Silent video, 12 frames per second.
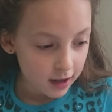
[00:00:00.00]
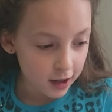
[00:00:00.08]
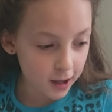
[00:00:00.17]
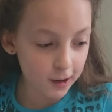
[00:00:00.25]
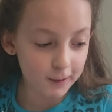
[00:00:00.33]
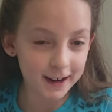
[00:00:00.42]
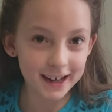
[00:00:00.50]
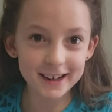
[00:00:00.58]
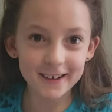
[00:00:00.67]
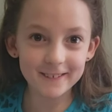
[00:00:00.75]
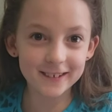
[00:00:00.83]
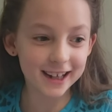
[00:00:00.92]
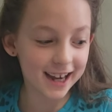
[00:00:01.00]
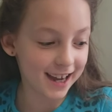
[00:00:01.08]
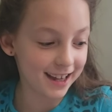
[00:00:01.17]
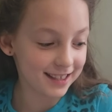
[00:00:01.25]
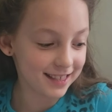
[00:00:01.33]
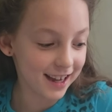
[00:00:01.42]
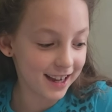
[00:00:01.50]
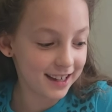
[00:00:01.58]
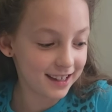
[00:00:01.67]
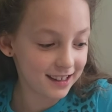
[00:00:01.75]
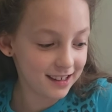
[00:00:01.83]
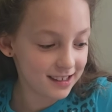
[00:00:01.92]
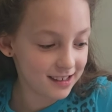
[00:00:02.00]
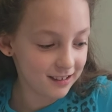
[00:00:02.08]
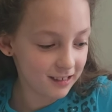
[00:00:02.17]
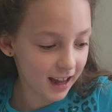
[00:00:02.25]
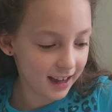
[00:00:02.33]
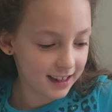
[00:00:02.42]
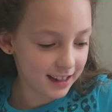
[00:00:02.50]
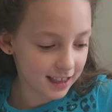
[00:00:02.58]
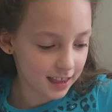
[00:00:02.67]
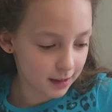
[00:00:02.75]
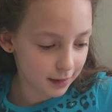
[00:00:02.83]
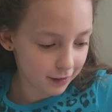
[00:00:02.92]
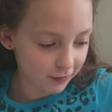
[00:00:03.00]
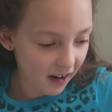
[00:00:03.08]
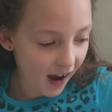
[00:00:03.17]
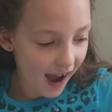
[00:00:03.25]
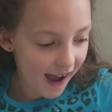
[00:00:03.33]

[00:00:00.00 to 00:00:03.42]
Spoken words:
oh, and don't forget to like and subscribe.